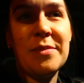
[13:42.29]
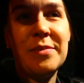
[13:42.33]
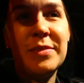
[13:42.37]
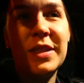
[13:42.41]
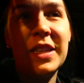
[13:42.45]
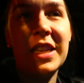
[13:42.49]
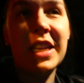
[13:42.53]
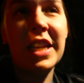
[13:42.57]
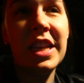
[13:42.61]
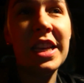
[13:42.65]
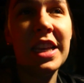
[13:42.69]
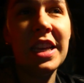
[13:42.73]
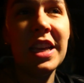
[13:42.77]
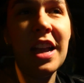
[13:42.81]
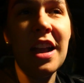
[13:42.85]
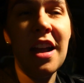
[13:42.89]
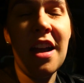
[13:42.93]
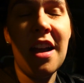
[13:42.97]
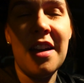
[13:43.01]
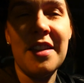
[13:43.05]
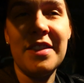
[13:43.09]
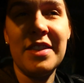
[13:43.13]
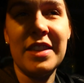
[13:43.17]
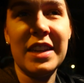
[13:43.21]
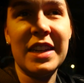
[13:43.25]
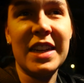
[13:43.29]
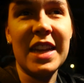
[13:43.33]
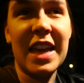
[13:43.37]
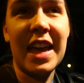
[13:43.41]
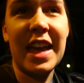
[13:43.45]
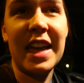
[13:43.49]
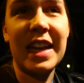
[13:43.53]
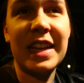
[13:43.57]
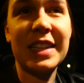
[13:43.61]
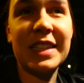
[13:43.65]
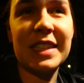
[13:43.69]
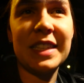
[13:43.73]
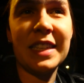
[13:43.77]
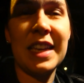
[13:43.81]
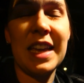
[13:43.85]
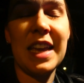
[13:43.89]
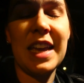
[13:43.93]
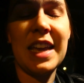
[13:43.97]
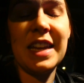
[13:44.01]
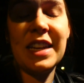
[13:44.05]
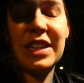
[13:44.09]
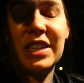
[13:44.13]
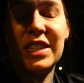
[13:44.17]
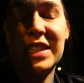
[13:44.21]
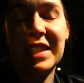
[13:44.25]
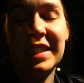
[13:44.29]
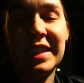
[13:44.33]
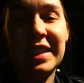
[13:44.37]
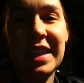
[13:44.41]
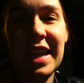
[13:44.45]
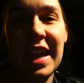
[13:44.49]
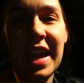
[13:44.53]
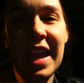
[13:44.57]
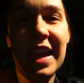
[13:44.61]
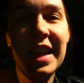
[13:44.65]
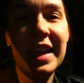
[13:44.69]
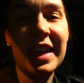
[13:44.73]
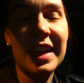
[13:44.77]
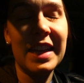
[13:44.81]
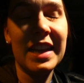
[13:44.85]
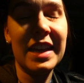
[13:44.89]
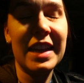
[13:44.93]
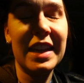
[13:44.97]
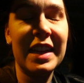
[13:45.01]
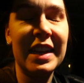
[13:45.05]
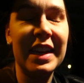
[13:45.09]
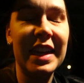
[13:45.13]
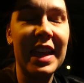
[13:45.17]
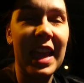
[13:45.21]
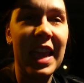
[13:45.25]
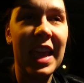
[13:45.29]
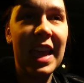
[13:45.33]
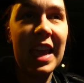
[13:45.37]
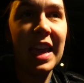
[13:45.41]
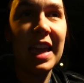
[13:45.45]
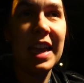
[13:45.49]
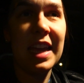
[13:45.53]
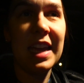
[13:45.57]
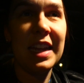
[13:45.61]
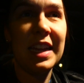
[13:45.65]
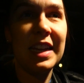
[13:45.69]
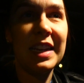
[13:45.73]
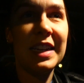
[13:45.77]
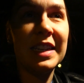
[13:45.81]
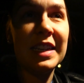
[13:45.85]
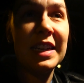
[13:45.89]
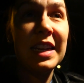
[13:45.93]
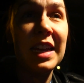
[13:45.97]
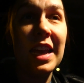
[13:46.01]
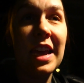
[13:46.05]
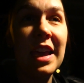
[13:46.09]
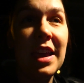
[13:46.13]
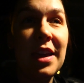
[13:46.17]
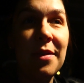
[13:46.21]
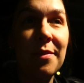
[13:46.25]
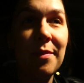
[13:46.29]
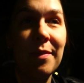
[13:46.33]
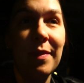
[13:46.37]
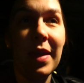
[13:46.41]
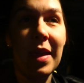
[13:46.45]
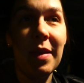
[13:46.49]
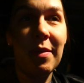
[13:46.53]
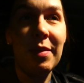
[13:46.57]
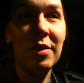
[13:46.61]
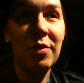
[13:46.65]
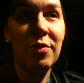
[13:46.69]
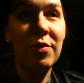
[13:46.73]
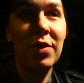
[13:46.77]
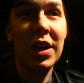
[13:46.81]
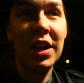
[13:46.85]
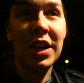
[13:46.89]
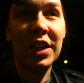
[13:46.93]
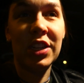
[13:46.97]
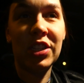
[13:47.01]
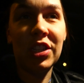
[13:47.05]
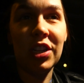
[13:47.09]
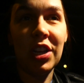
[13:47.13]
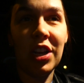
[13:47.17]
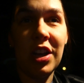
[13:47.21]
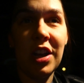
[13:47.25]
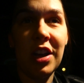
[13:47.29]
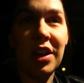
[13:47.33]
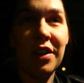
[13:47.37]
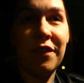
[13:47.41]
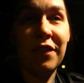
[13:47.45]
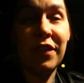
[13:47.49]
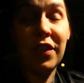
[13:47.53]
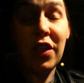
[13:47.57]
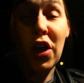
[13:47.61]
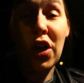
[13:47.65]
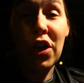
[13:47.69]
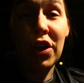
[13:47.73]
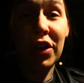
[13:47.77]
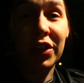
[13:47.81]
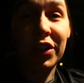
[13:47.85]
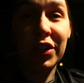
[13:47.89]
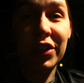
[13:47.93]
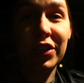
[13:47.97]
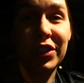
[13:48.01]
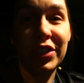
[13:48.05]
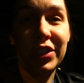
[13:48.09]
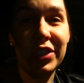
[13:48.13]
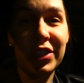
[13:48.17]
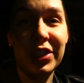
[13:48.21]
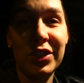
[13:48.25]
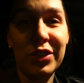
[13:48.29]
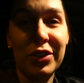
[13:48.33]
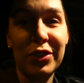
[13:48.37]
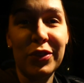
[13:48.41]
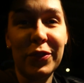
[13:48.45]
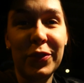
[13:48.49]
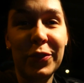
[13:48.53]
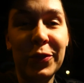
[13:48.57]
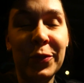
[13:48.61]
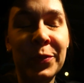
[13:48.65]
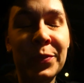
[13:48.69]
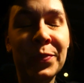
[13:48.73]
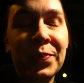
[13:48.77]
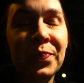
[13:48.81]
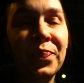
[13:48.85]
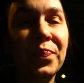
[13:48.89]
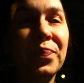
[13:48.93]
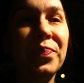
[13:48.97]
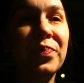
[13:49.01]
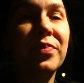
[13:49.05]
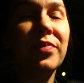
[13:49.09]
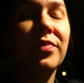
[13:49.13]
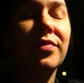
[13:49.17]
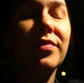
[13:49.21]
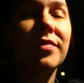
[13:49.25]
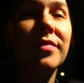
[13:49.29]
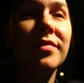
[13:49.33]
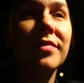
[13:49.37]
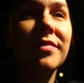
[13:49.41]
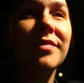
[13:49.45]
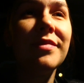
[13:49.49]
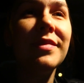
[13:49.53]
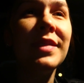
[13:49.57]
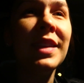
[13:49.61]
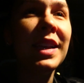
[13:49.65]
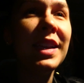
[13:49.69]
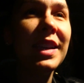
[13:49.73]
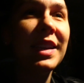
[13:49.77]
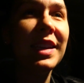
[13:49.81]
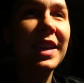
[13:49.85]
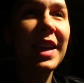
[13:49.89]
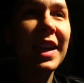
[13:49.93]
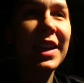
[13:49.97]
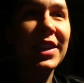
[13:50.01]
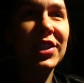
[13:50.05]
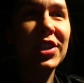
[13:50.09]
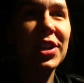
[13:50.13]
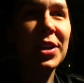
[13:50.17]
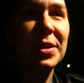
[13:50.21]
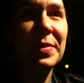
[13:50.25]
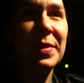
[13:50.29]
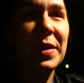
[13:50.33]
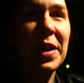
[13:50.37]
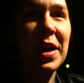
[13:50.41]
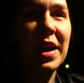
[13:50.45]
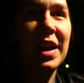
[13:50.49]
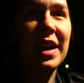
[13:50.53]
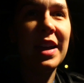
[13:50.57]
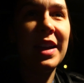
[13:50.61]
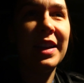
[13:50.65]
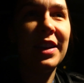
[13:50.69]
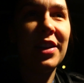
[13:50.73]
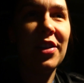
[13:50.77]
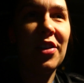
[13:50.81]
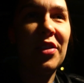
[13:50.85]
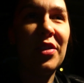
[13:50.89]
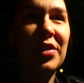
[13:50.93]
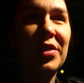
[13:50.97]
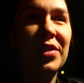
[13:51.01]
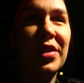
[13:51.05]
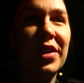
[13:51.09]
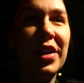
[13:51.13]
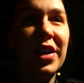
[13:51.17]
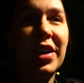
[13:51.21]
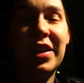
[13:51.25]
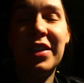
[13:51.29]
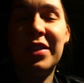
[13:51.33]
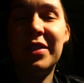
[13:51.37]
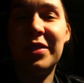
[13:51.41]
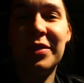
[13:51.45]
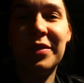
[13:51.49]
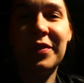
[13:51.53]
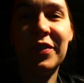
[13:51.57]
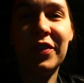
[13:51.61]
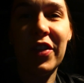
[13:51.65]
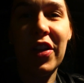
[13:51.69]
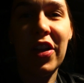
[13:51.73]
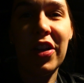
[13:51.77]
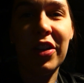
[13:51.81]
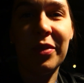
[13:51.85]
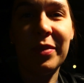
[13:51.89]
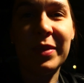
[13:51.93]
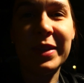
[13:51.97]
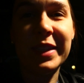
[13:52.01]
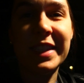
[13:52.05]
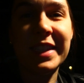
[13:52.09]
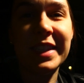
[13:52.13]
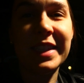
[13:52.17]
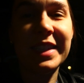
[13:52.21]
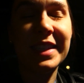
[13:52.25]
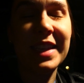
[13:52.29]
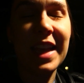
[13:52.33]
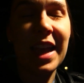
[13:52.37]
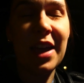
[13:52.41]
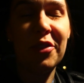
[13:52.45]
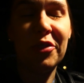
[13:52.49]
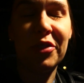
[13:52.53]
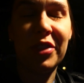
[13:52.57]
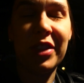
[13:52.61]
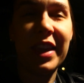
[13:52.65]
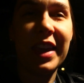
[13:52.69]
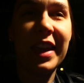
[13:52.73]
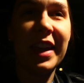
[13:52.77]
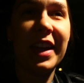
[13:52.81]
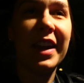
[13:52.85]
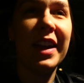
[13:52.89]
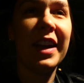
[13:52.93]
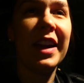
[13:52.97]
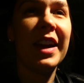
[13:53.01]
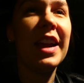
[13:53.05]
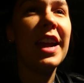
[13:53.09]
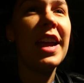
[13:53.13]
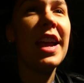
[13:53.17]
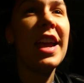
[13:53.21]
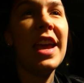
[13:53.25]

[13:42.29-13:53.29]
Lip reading: tea on the desk and just edit and maybe watch a vlog or two, catch up on all the other vlogmases out there,